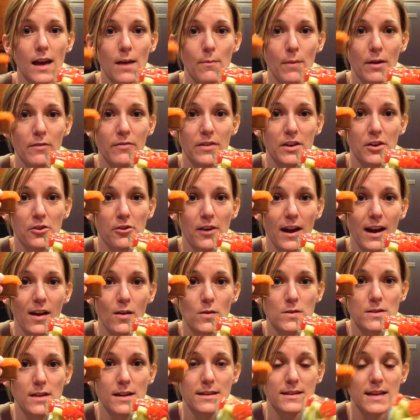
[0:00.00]
and my vinaigrette
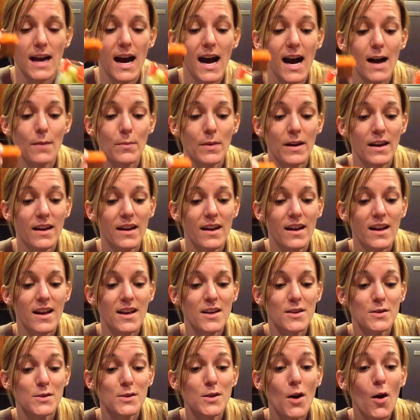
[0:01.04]
goes on top.
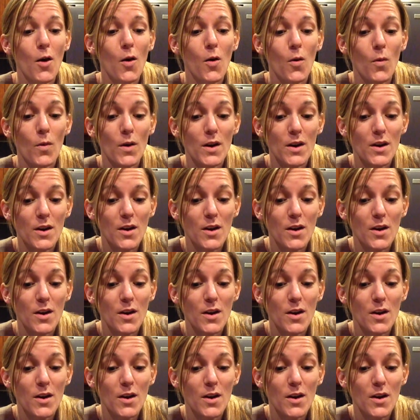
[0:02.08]
So